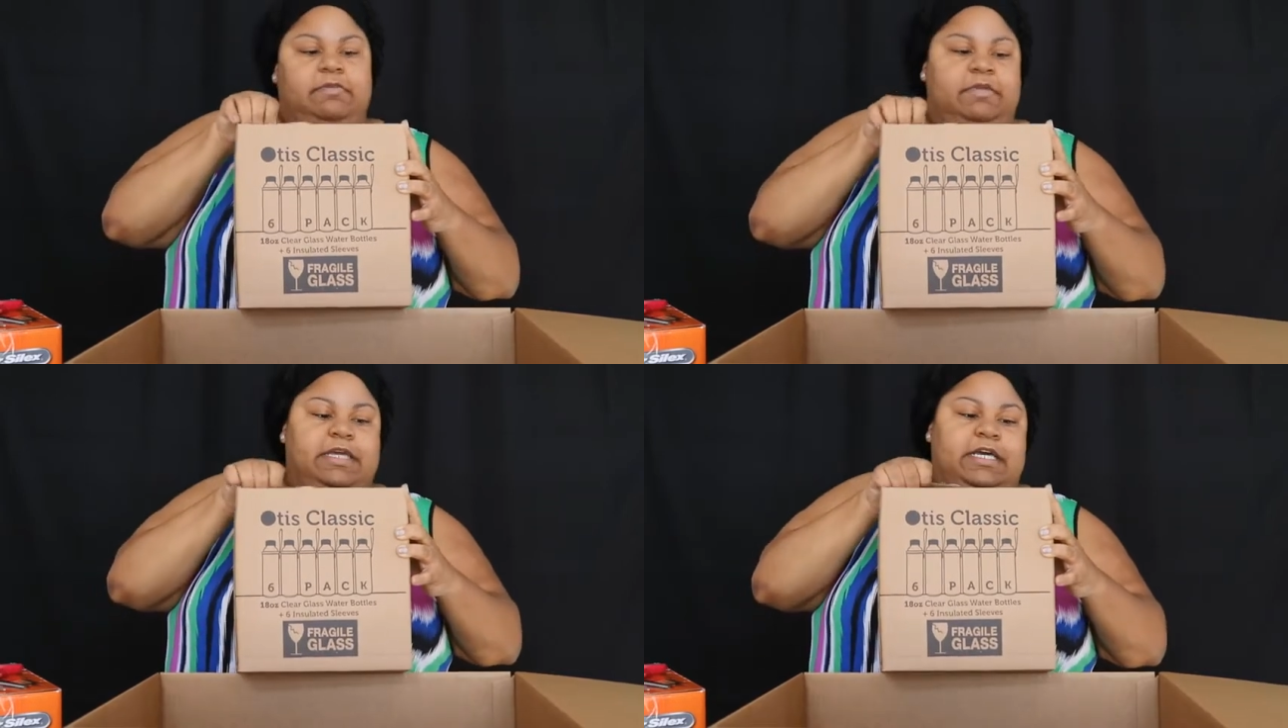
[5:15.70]

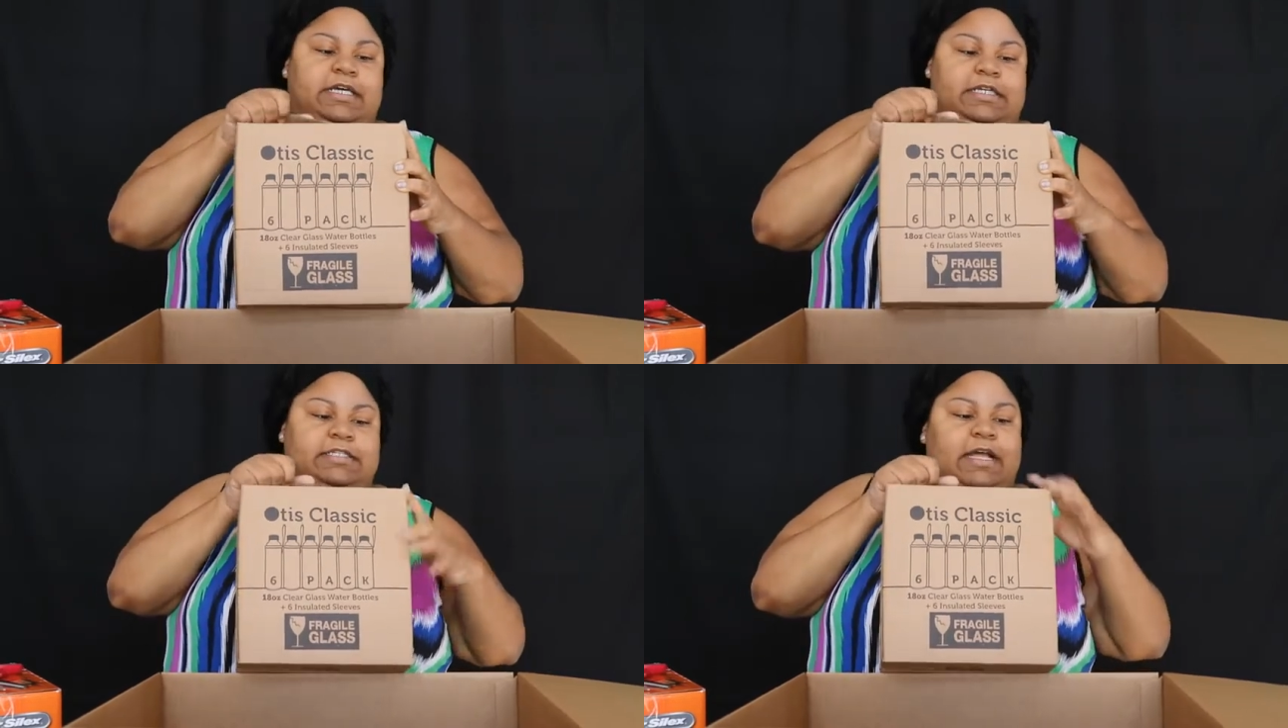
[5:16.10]

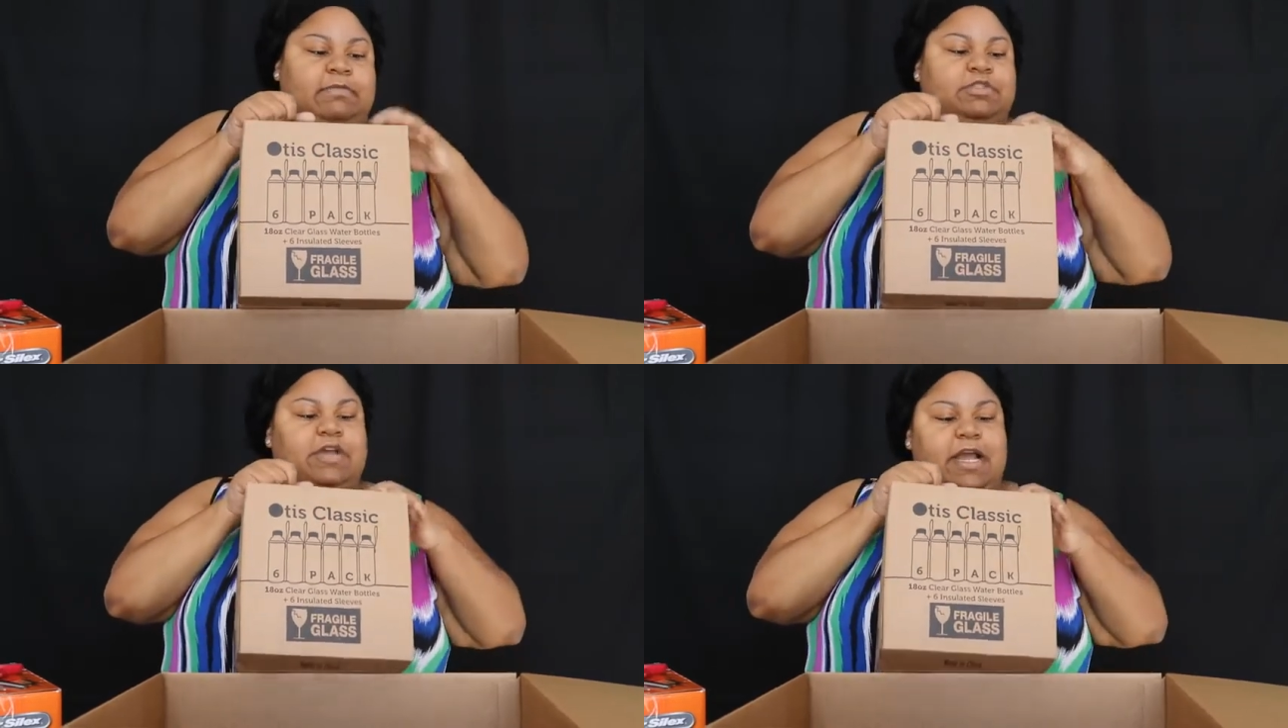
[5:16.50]
because
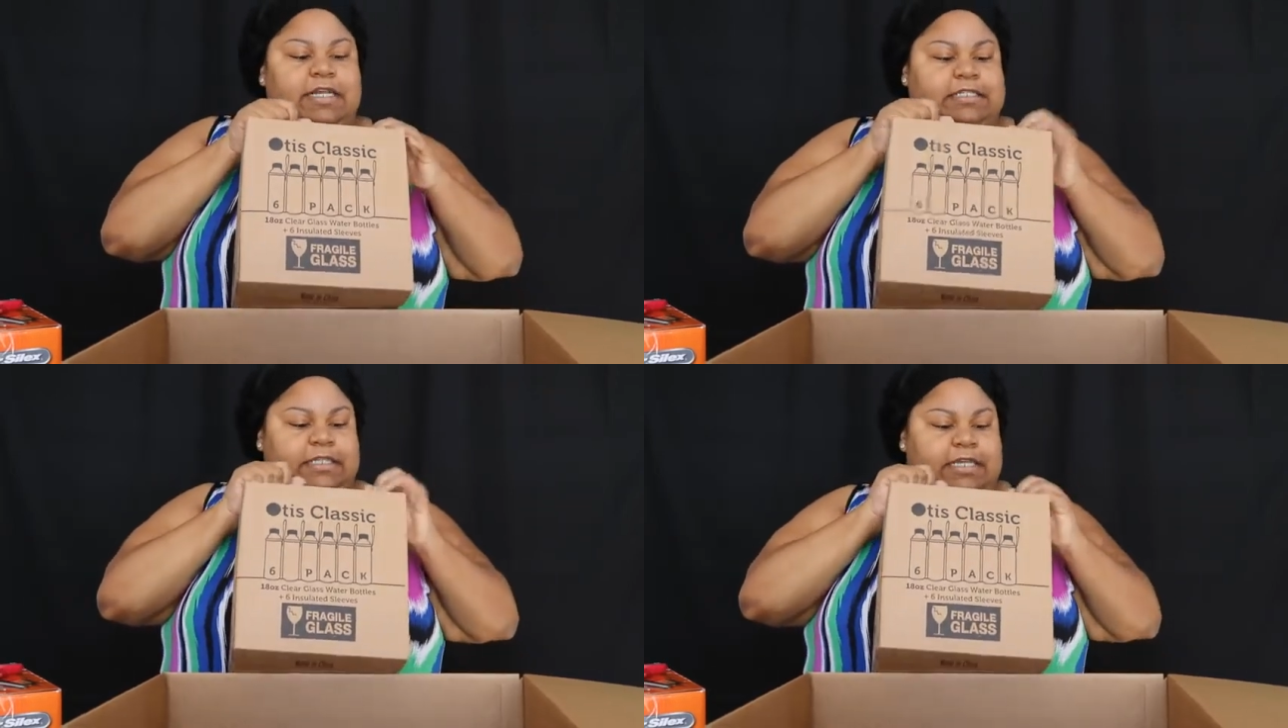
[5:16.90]
I'm
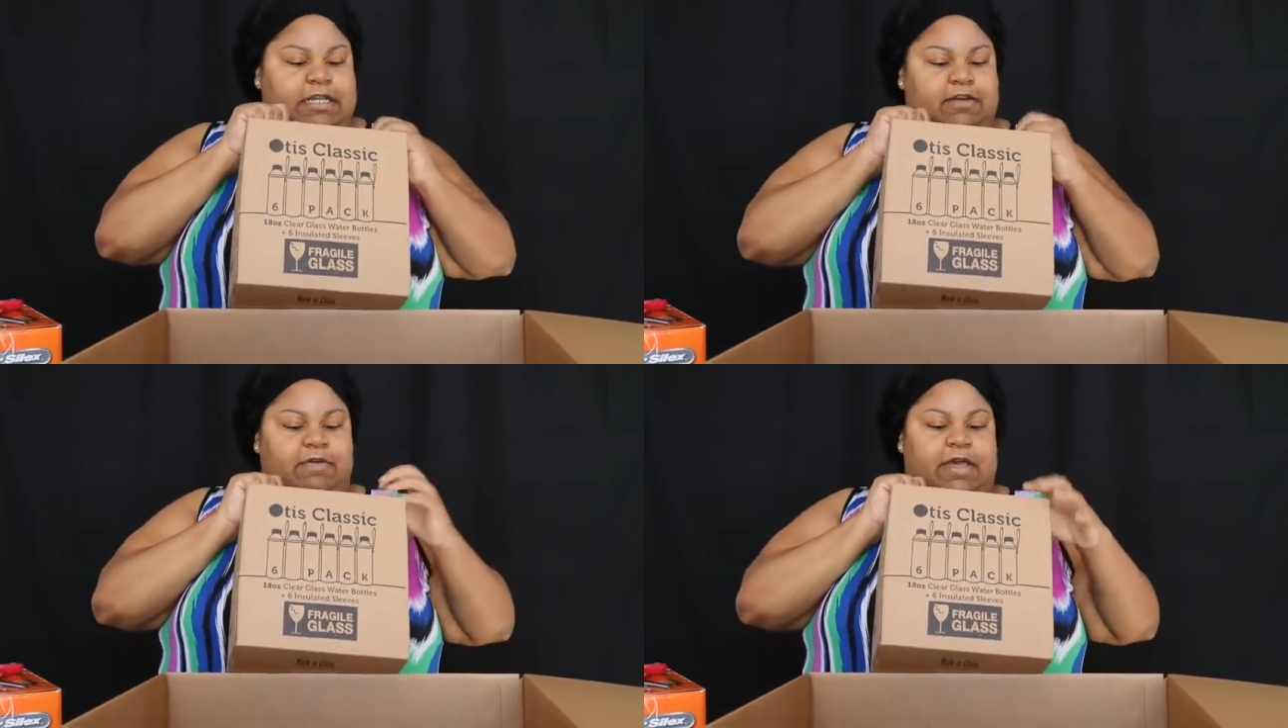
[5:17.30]
trying to
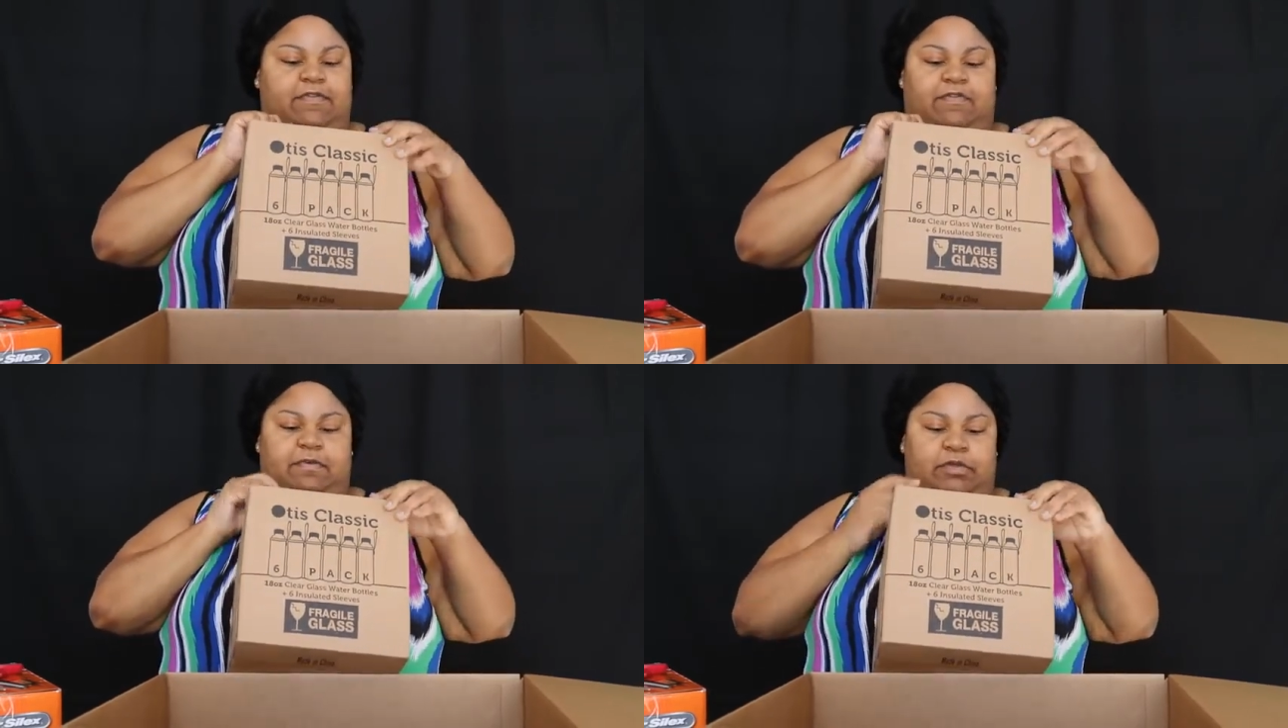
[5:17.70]
get away
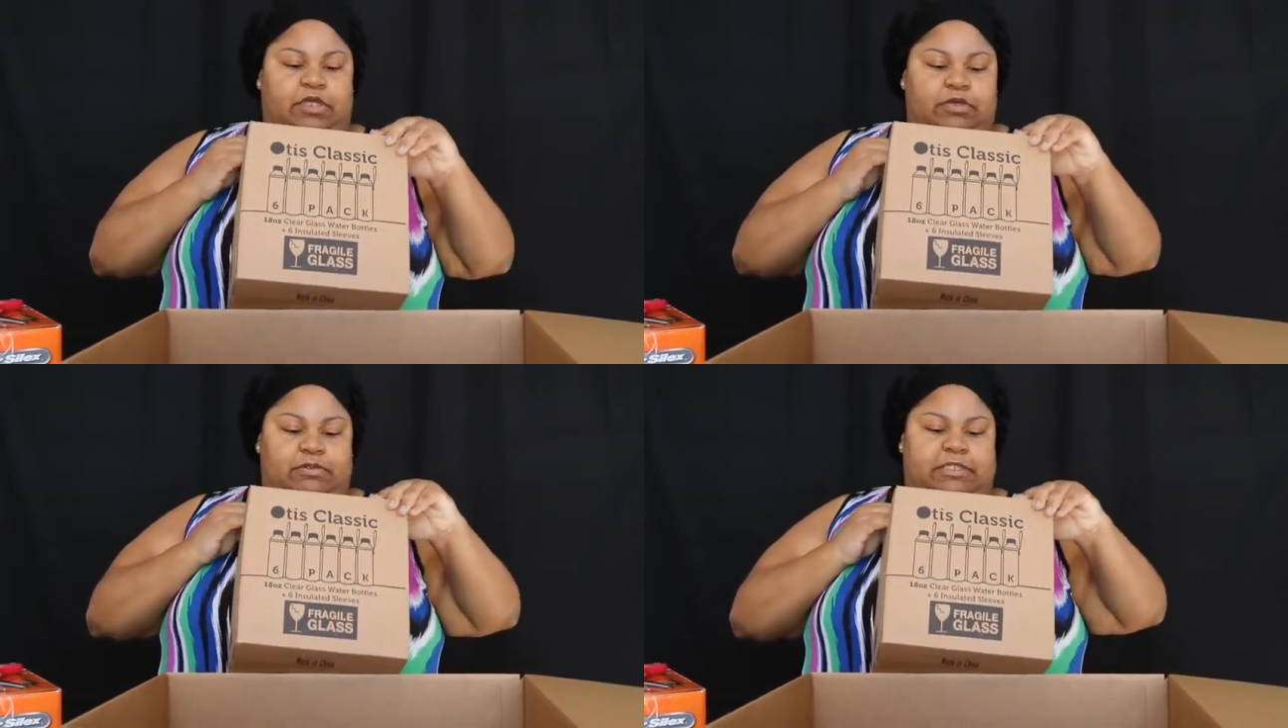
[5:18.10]
from
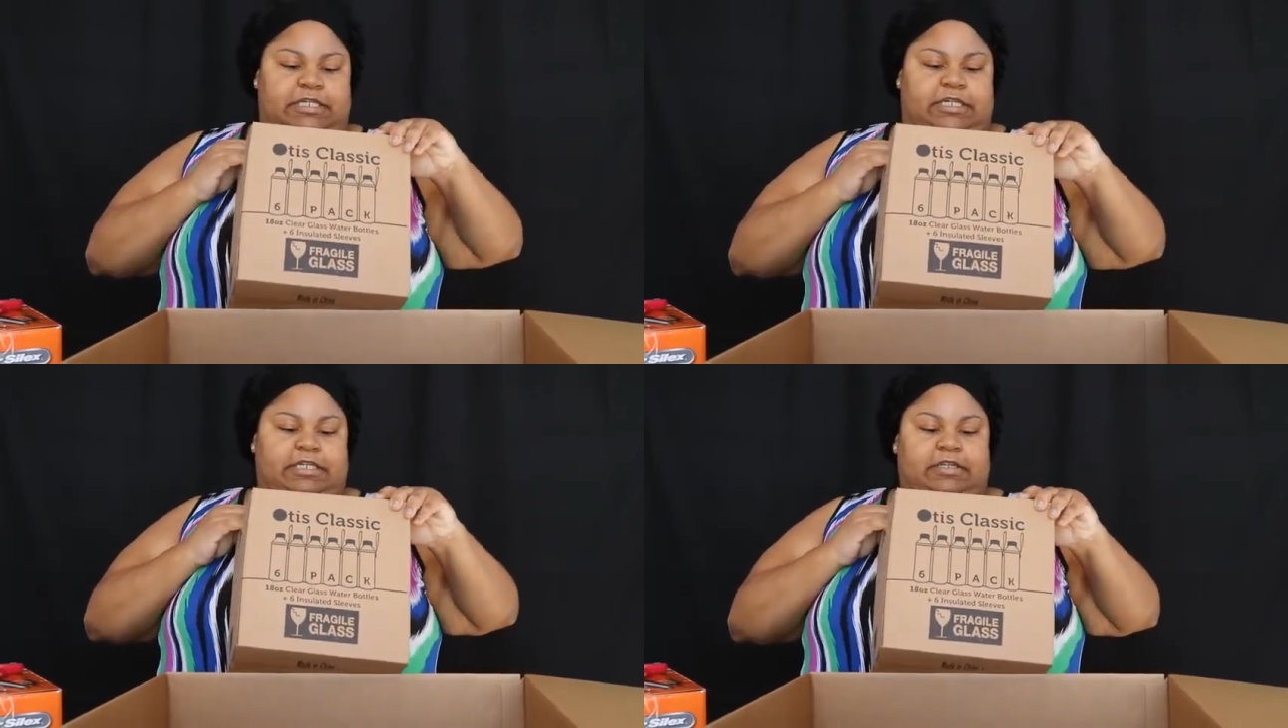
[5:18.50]

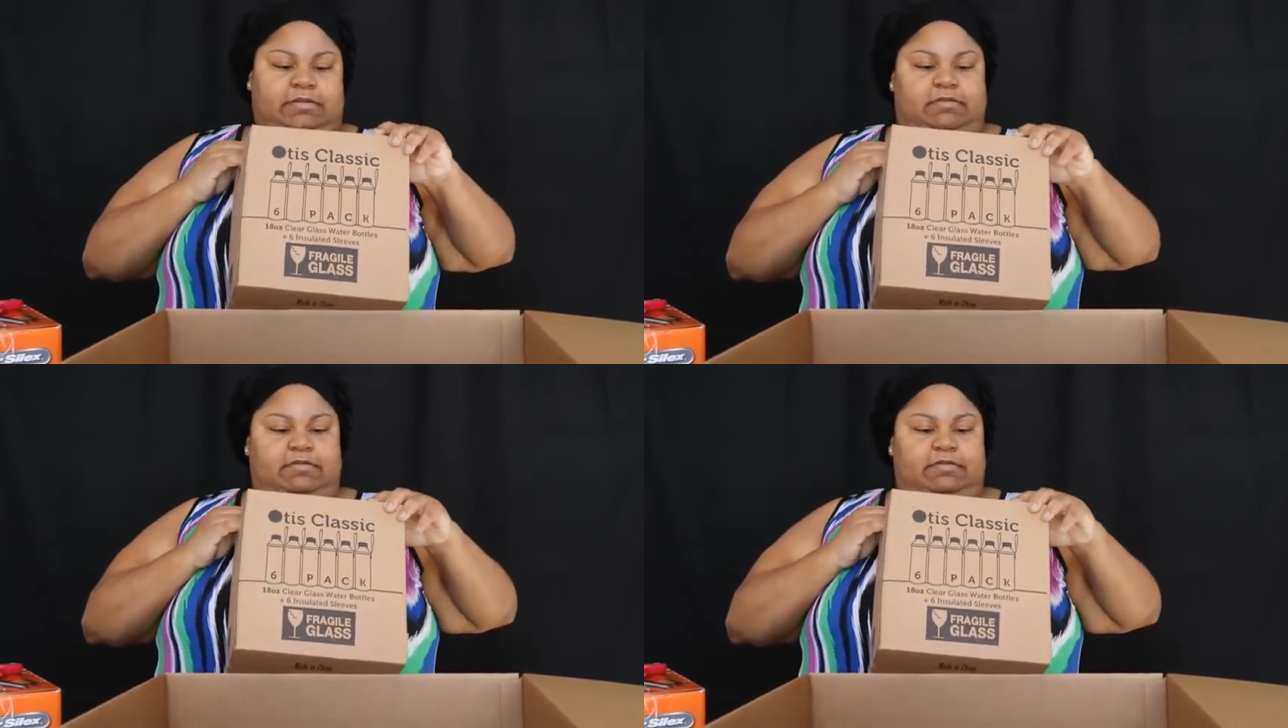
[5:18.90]
using